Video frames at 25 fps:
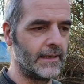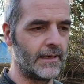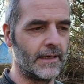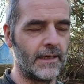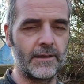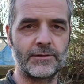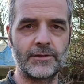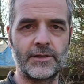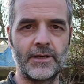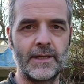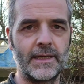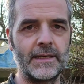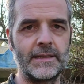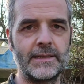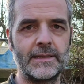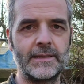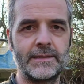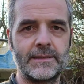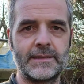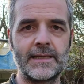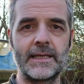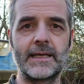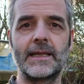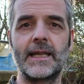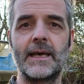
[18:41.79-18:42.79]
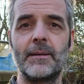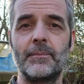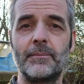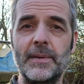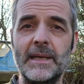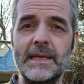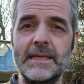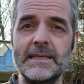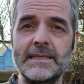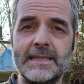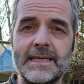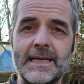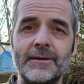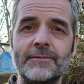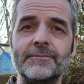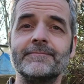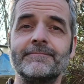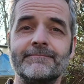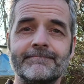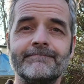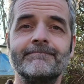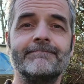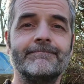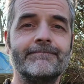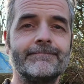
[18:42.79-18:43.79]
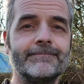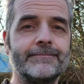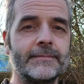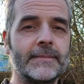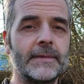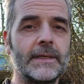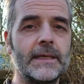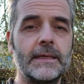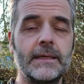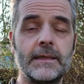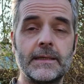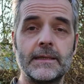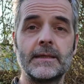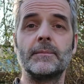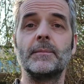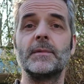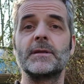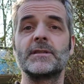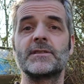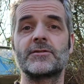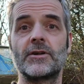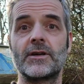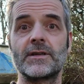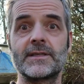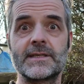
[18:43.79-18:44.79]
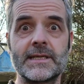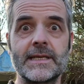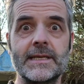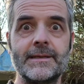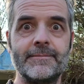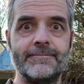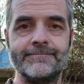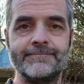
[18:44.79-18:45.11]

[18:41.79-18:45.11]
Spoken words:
try and dig that beast out, the monstrosity.